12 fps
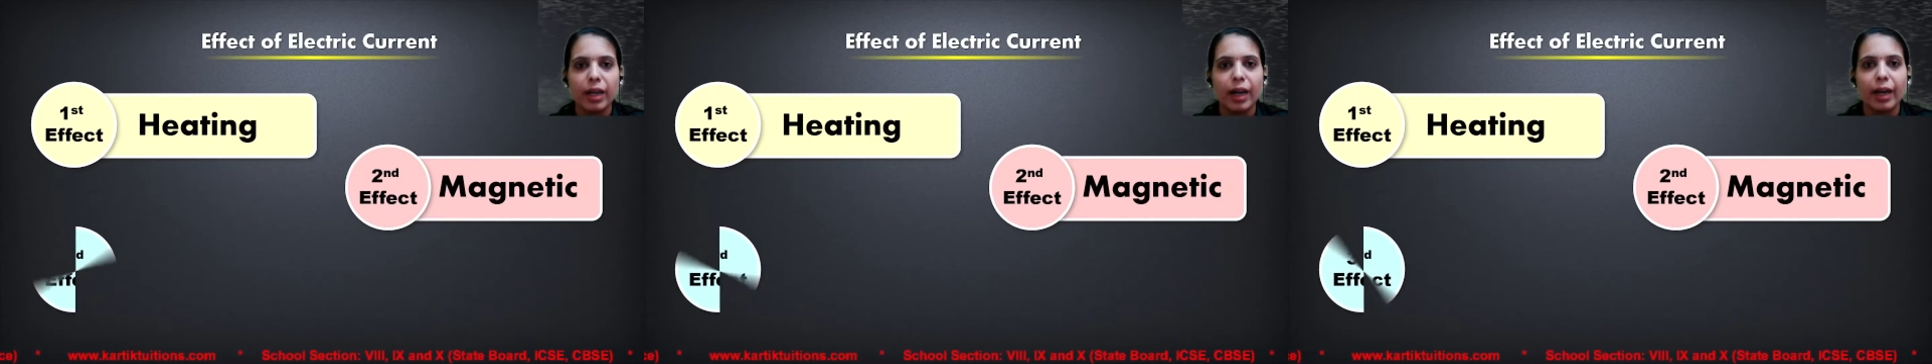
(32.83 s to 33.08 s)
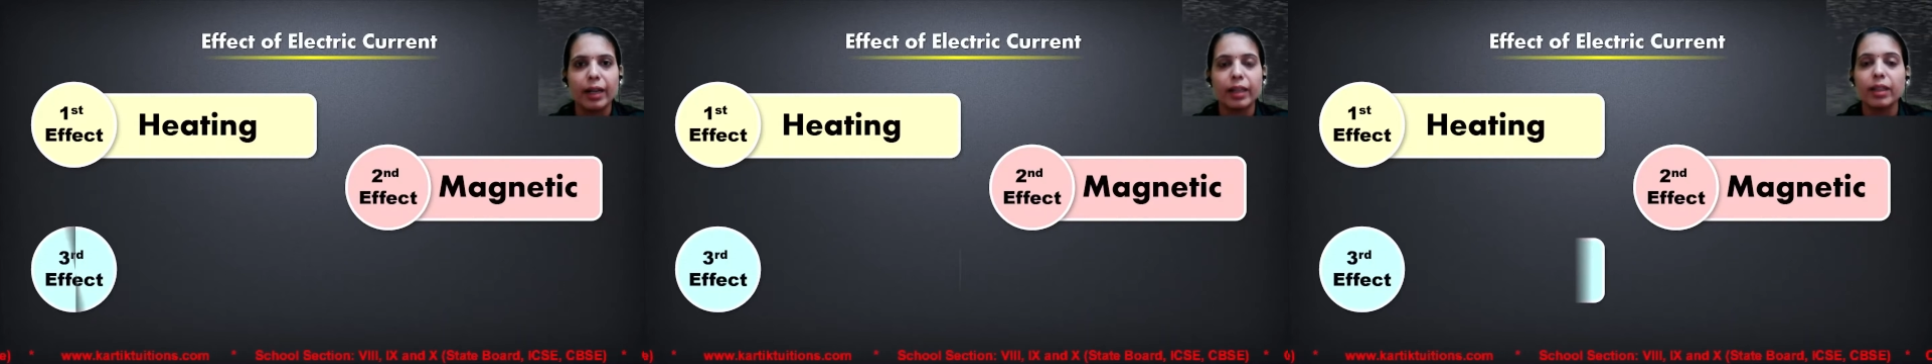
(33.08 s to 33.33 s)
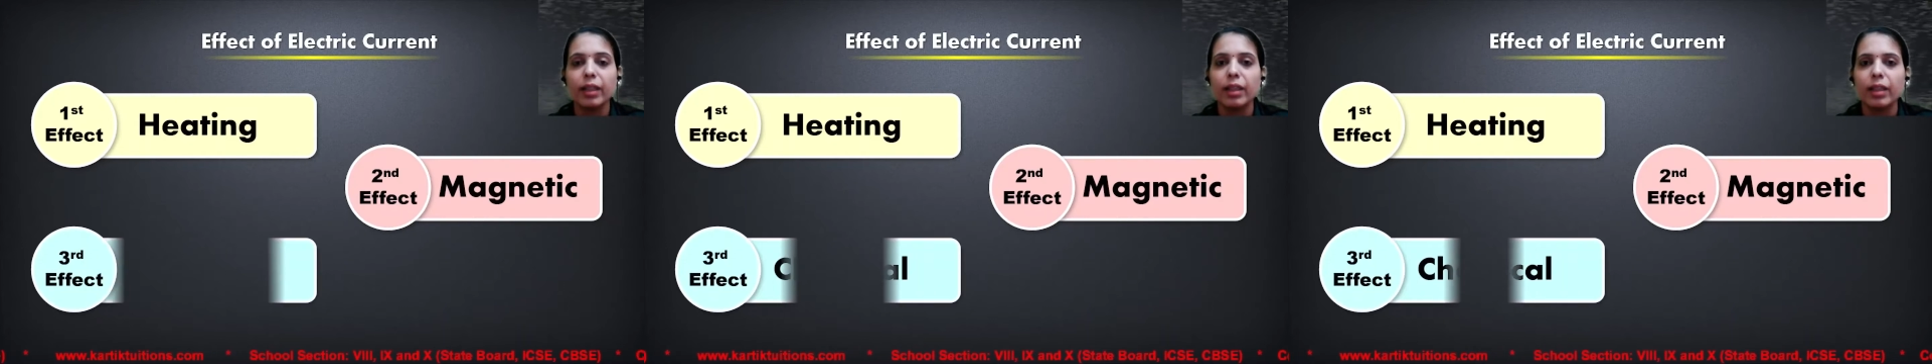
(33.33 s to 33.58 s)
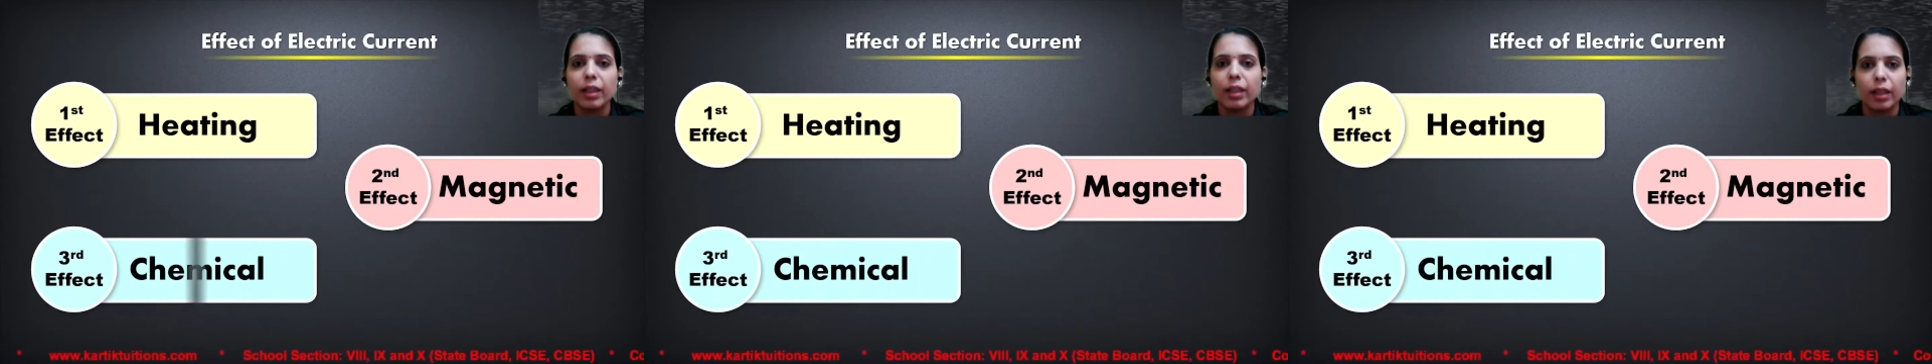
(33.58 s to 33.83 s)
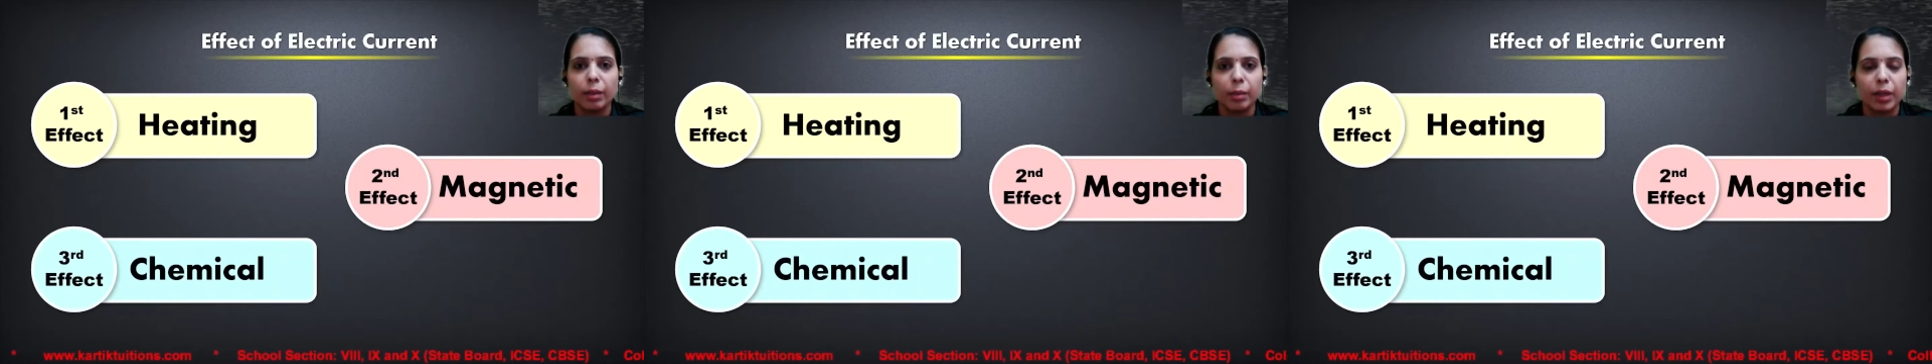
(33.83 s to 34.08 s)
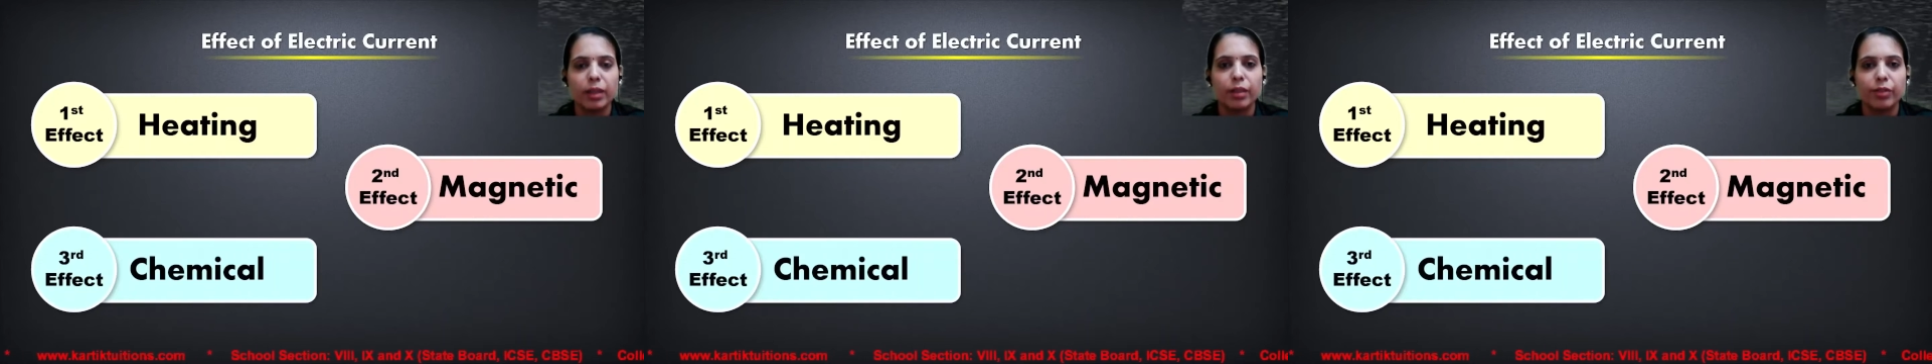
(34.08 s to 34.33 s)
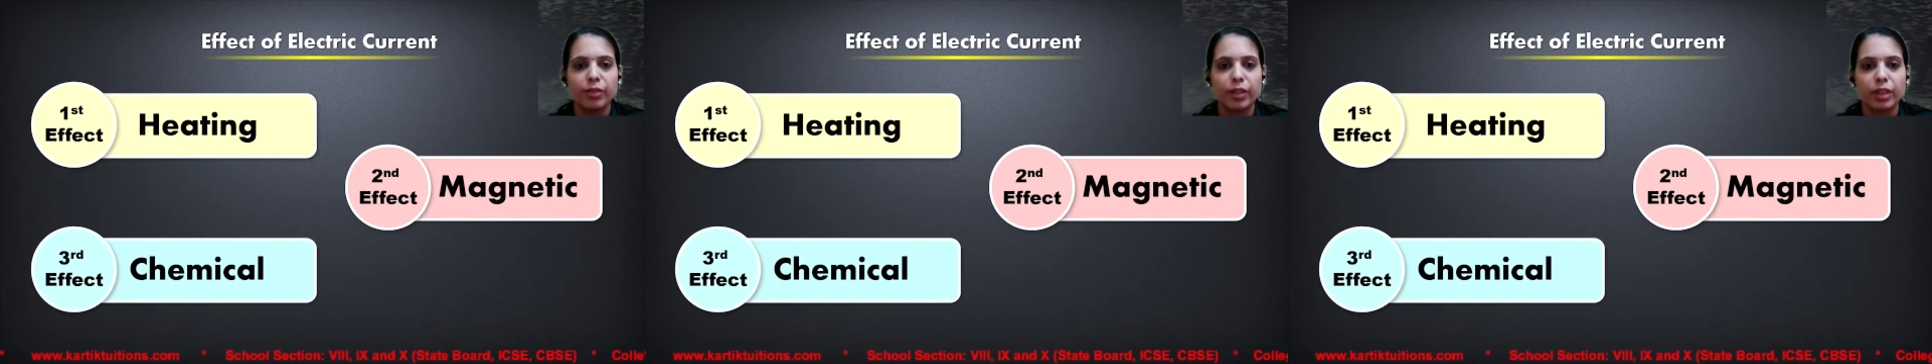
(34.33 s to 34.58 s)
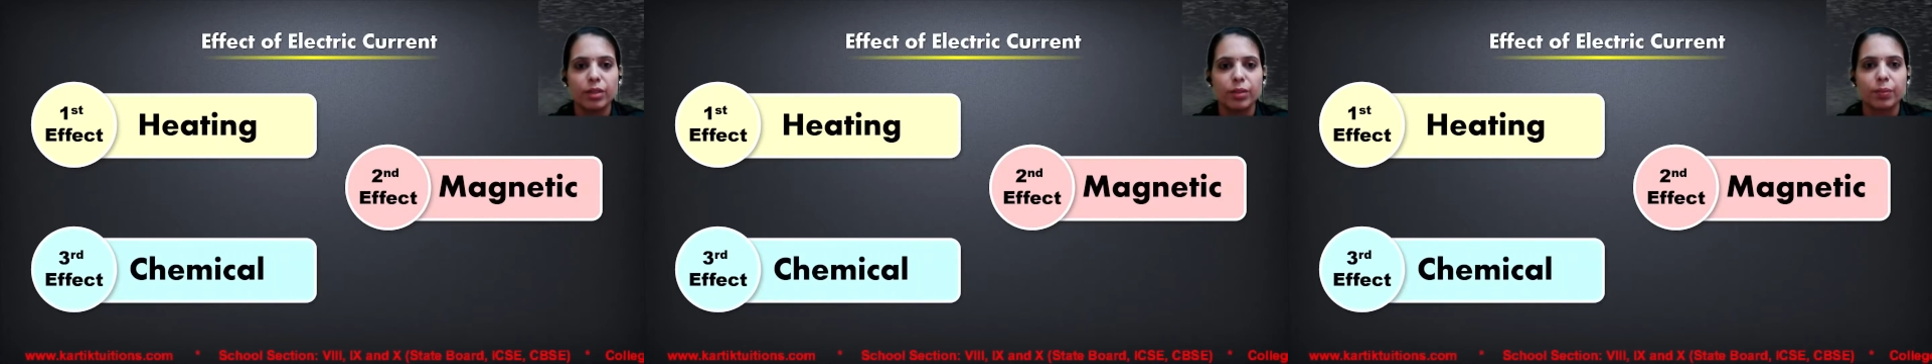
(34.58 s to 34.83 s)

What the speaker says: and the chemical effect.